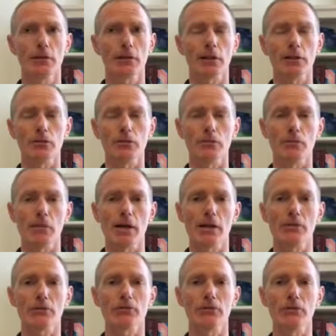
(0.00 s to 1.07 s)
Can't do the
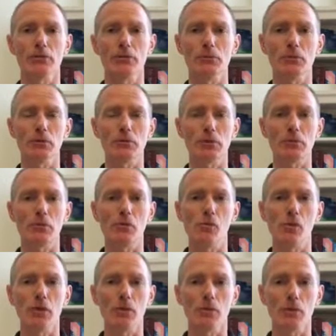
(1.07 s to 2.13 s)
maths for the number of people
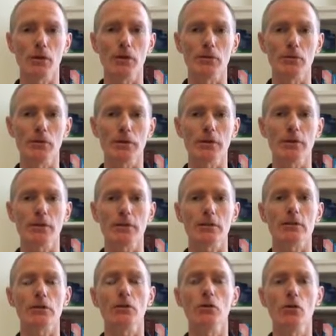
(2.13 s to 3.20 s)
worldwide, but it
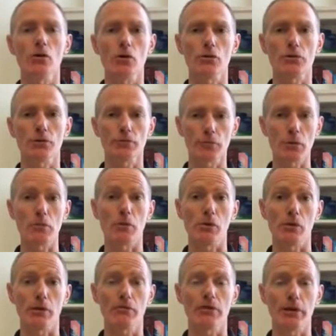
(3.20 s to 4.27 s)
is a lot of
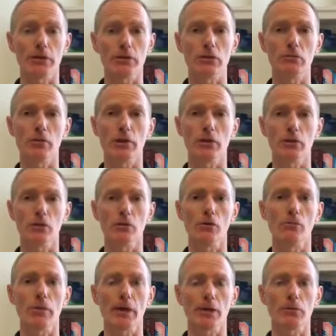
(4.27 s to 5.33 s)
people affected by lower
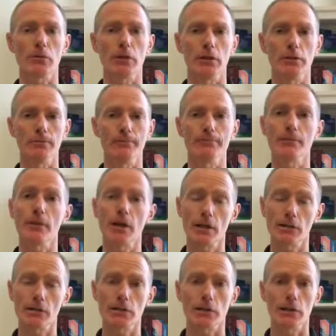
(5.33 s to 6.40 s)
back pain
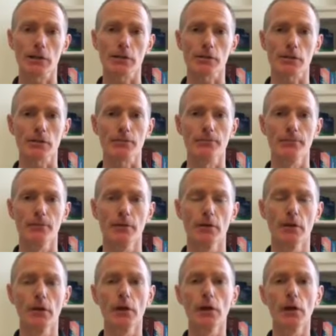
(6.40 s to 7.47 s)
and sciatica.
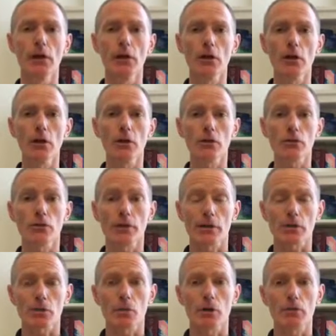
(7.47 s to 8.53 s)
So
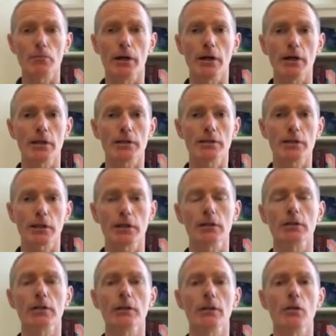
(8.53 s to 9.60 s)
that's why backs.
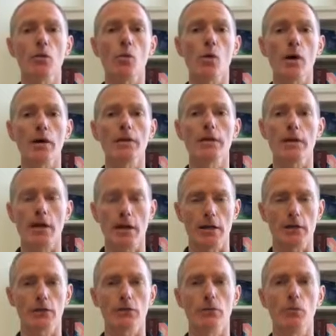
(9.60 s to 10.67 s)
Secondly, why the
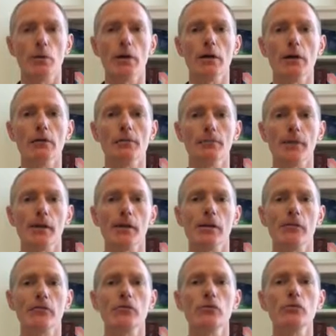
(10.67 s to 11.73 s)
X? Well,
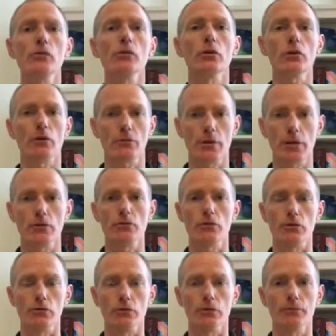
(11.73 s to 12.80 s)
if you look around
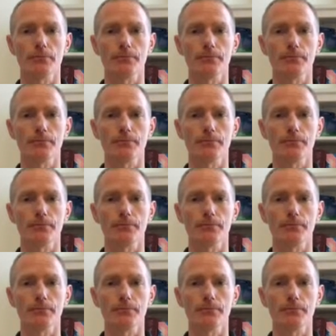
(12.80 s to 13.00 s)
you,